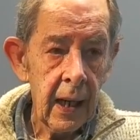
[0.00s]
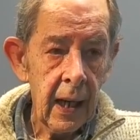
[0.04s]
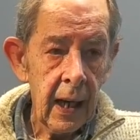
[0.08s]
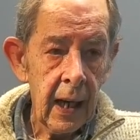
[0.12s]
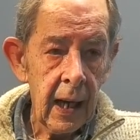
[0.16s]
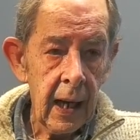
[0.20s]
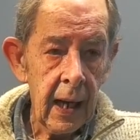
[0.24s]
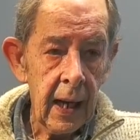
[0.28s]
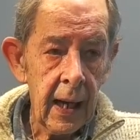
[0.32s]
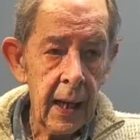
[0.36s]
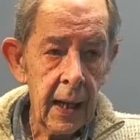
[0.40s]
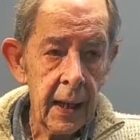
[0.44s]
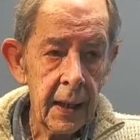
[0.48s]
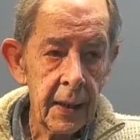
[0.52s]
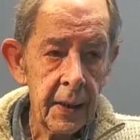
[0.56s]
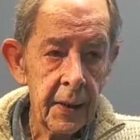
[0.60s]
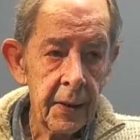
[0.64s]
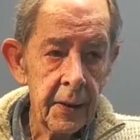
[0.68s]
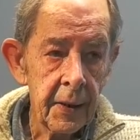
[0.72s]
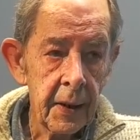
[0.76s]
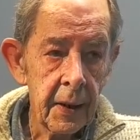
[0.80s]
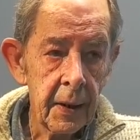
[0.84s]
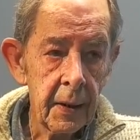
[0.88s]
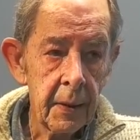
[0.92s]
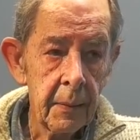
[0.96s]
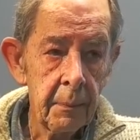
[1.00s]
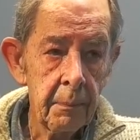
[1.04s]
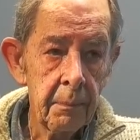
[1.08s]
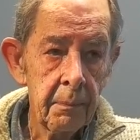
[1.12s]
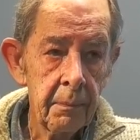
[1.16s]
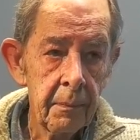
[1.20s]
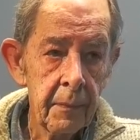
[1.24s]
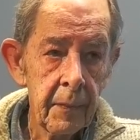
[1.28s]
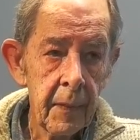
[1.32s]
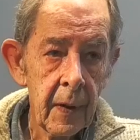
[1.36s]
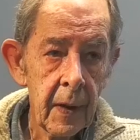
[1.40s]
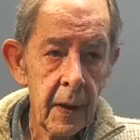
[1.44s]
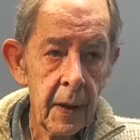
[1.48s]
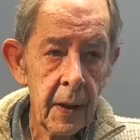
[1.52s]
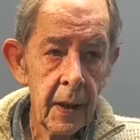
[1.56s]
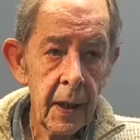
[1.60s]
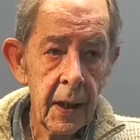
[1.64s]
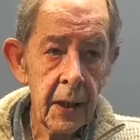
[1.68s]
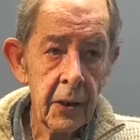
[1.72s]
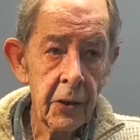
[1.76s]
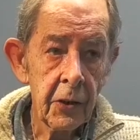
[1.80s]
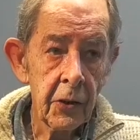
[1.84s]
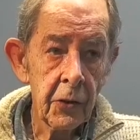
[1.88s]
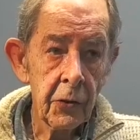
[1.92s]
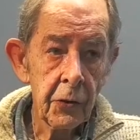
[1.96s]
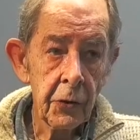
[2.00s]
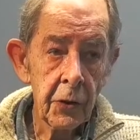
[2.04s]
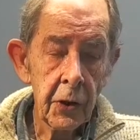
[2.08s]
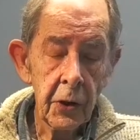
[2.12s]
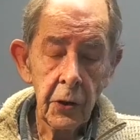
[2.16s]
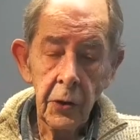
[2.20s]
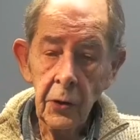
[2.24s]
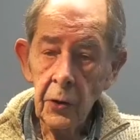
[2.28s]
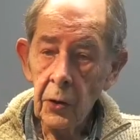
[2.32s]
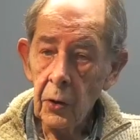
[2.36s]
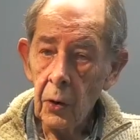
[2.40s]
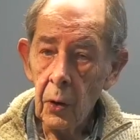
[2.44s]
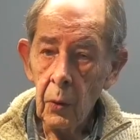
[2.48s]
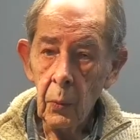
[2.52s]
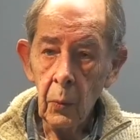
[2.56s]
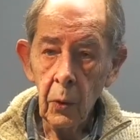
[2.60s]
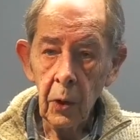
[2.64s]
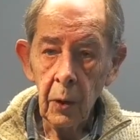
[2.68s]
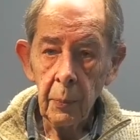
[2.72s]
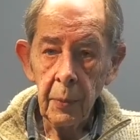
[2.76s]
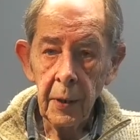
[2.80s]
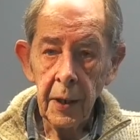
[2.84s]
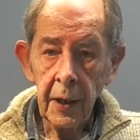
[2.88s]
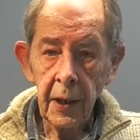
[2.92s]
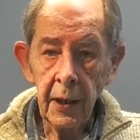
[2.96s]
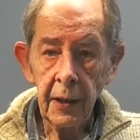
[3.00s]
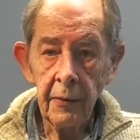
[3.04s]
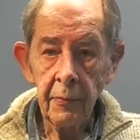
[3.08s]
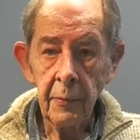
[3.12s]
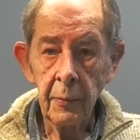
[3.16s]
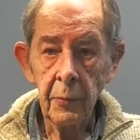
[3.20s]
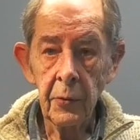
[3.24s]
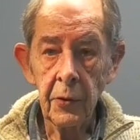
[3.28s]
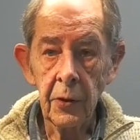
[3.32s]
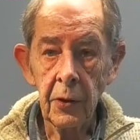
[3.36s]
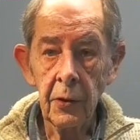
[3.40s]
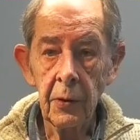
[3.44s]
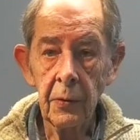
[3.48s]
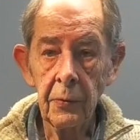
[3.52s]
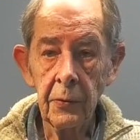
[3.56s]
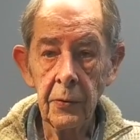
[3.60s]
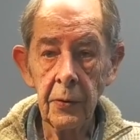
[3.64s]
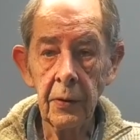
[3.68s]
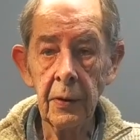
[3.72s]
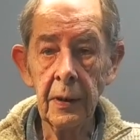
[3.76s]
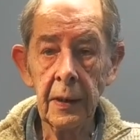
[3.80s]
and they just did not want to behave themselves.